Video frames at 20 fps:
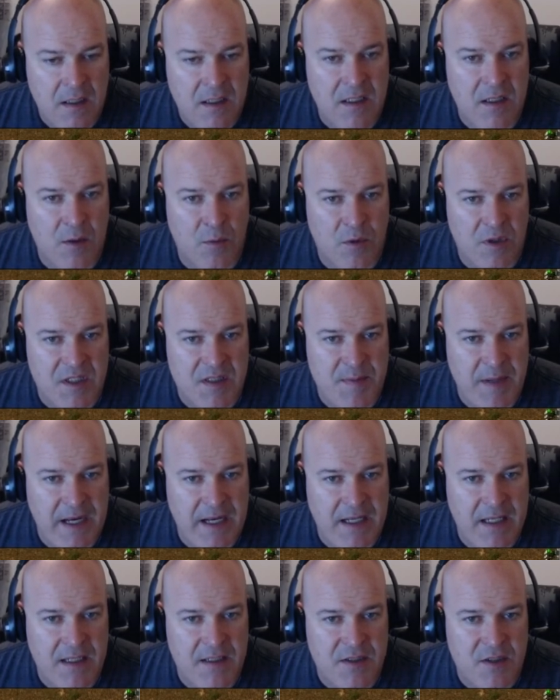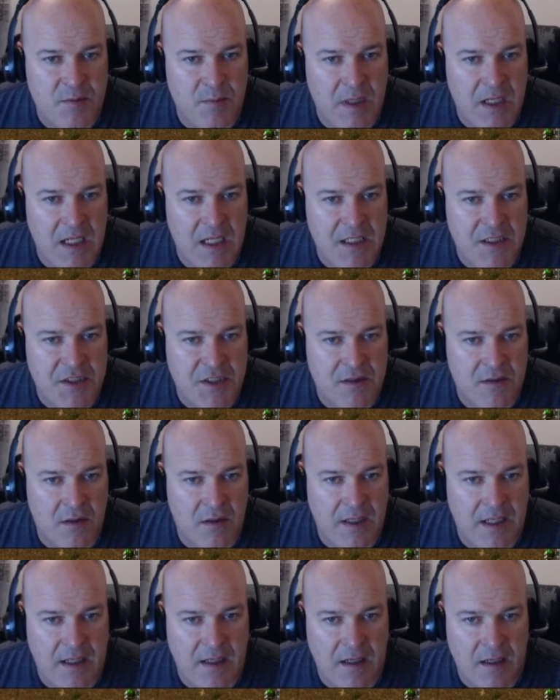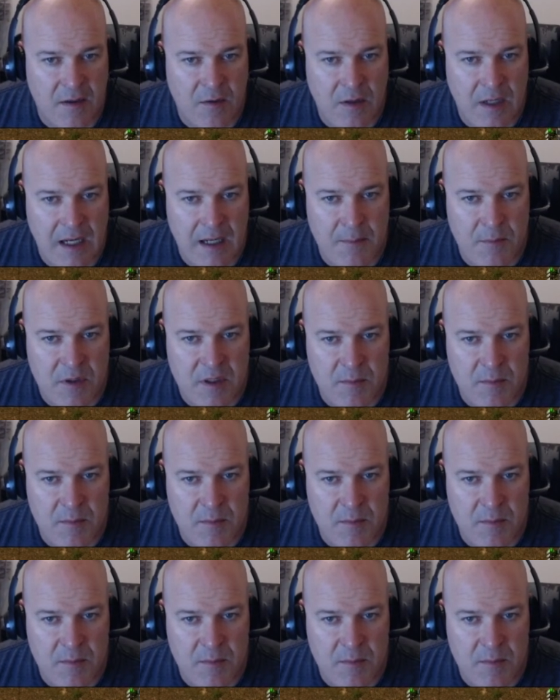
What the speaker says: you know, we're expanding it too much and all that kind of crap,